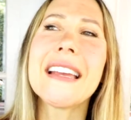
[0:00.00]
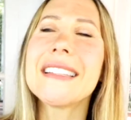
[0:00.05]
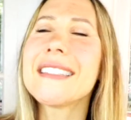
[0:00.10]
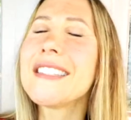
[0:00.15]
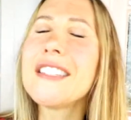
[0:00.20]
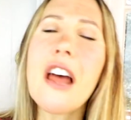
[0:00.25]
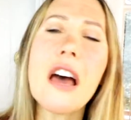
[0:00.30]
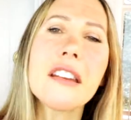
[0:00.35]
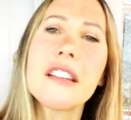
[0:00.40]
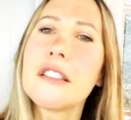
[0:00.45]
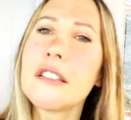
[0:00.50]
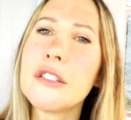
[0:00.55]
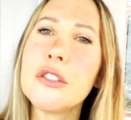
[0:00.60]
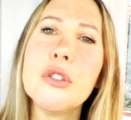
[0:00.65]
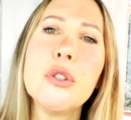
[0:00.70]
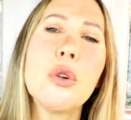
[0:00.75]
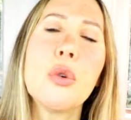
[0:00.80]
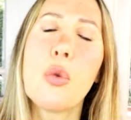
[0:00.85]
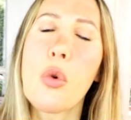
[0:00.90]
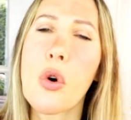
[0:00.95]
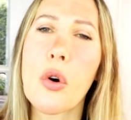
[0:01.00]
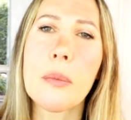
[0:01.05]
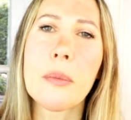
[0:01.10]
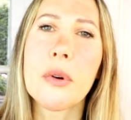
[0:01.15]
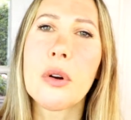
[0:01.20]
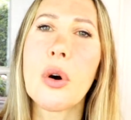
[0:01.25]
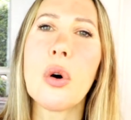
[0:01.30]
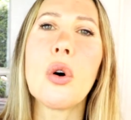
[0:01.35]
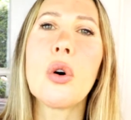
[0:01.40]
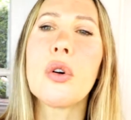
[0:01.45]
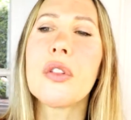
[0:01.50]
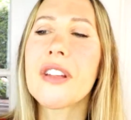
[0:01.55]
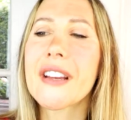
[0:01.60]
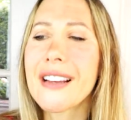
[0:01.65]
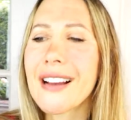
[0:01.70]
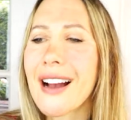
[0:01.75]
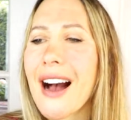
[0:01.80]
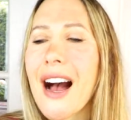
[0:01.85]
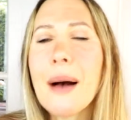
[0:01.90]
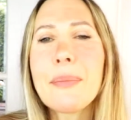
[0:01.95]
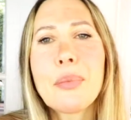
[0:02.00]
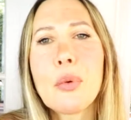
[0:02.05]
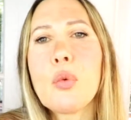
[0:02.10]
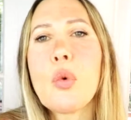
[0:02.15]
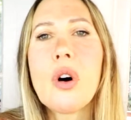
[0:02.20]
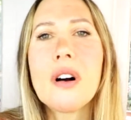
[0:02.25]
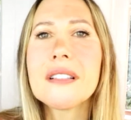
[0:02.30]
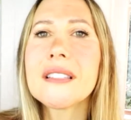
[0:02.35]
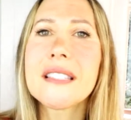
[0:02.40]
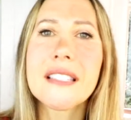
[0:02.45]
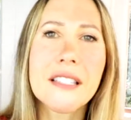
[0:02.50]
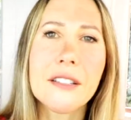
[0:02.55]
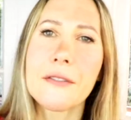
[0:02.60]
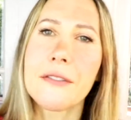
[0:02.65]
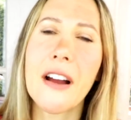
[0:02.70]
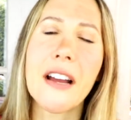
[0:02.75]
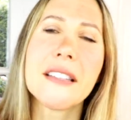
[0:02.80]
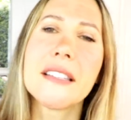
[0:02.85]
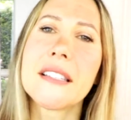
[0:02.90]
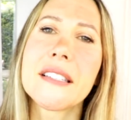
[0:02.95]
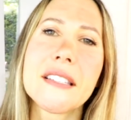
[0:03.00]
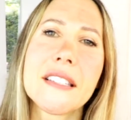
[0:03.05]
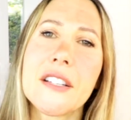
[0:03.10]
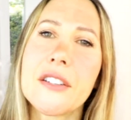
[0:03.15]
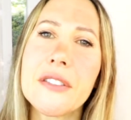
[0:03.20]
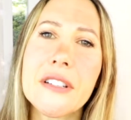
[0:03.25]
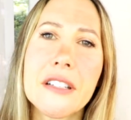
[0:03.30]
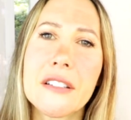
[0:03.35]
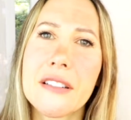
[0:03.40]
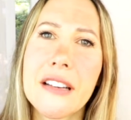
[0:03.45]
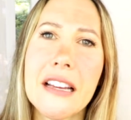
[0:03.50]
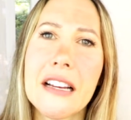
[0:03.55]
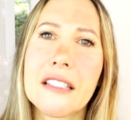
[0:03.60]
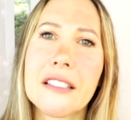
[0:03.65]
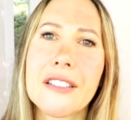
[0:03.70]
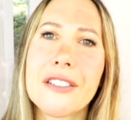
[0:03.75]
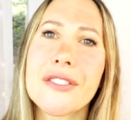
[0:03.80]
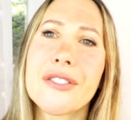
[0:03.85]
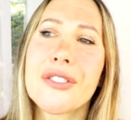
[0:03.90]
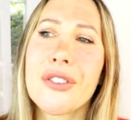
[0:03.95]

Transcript: It's not a lukewarm goal. The cop wants to find the serial killer,